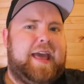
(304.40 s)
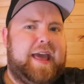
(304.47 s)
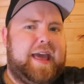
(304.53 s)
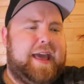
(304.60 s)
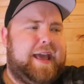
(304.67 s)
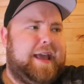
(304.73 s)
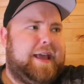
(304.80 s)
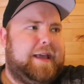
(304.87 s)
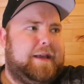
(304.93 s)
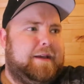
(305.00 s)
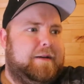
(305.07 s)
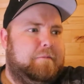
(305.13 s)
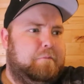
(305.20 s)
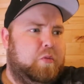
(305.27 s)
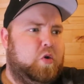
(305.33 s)
a
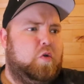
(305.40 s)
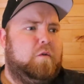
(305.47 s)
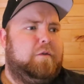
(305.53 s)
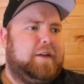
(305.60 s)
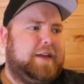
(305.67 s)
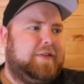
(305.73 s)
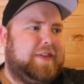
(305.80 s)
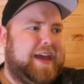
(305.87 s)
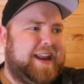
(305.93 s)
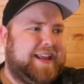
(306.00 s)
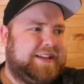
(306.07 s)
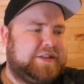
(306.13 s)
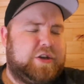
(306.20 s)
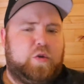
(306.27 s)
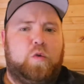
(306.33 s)
movie that
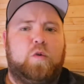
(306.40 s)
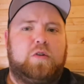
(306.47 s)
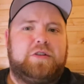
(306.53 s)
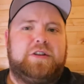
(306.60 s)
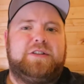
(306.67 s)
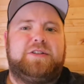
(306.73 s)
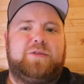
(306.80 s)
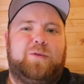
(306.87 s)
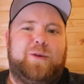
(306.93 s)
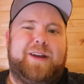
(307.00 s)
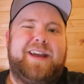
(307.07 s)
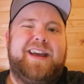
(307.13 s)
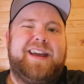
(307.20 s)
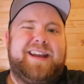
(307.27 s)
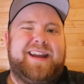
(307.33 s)
is an origin story,
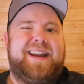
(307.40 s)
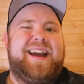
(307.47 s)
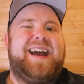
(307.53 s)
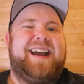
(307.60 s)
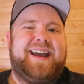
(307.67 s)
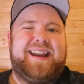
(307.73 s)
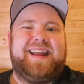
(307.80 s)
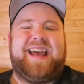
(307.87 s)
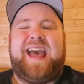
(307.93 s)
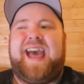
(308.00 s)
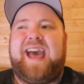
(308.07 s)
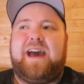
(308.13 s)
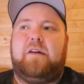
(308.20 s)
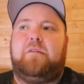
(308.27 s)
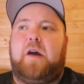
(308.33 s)
you're not going to
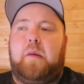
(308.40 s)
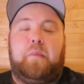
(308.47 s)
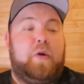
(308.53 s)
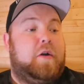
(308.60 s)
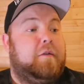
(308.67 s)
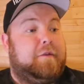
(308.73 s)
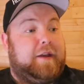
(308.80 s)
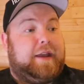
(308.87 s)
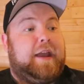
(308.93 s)
have a perfect